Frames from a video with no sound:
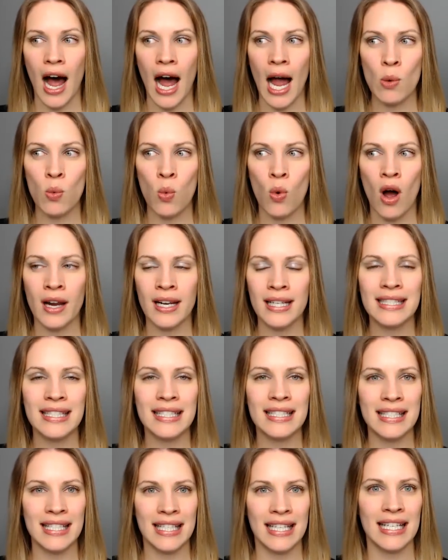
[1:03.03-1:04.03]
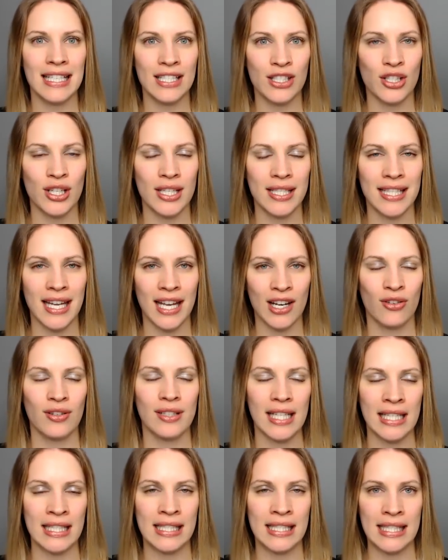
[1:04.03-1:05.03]
I wanted to teach
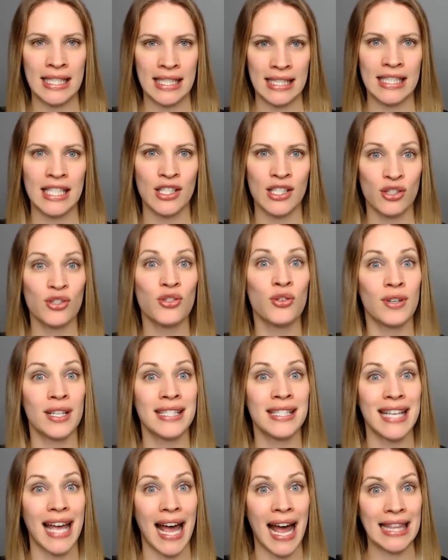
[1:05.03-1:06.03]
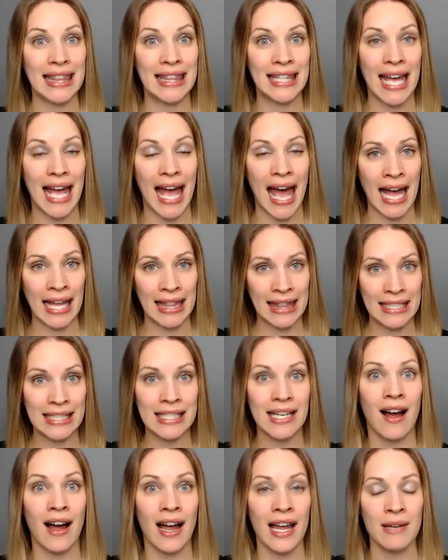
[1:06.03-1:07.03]
dental assisting students at the
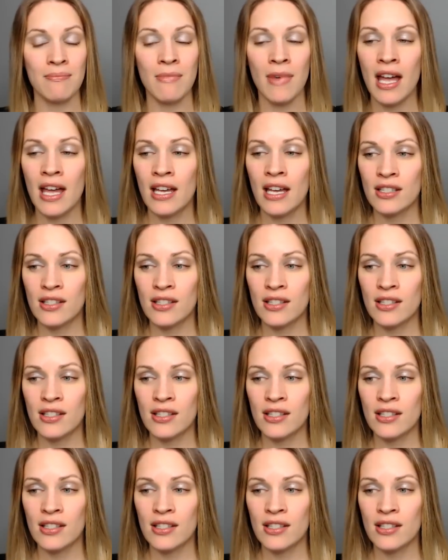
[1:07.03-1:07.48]
time.